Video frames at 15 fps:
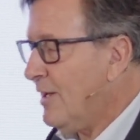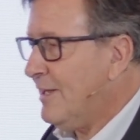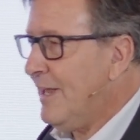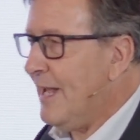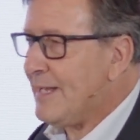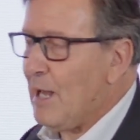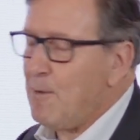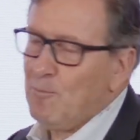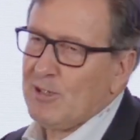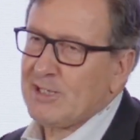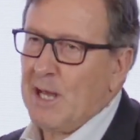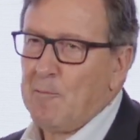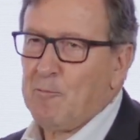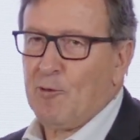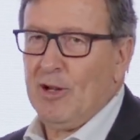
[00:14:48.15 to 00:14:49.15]
They came with
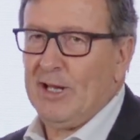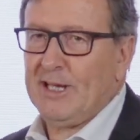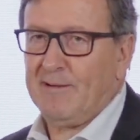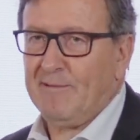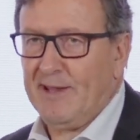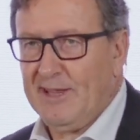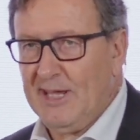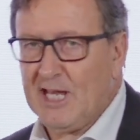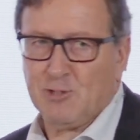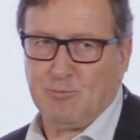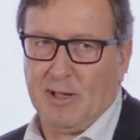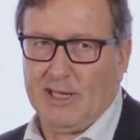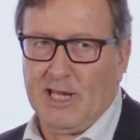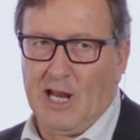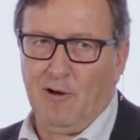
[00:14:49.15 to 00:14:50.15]
some creative ideas,
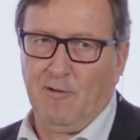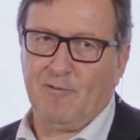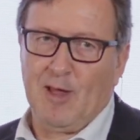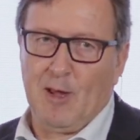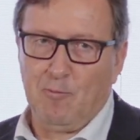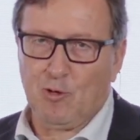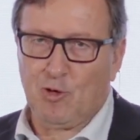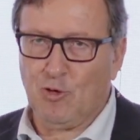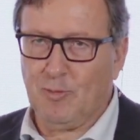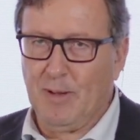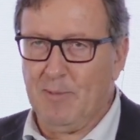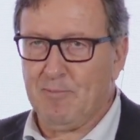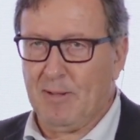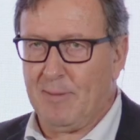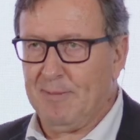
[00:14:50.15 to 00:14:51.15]
but none of them could be
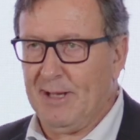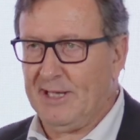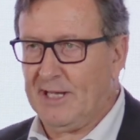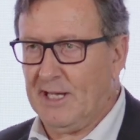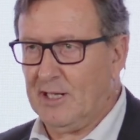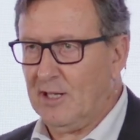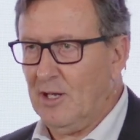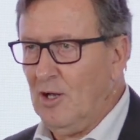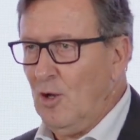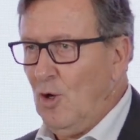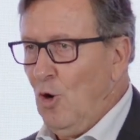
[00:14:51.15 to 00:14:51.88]
implemented,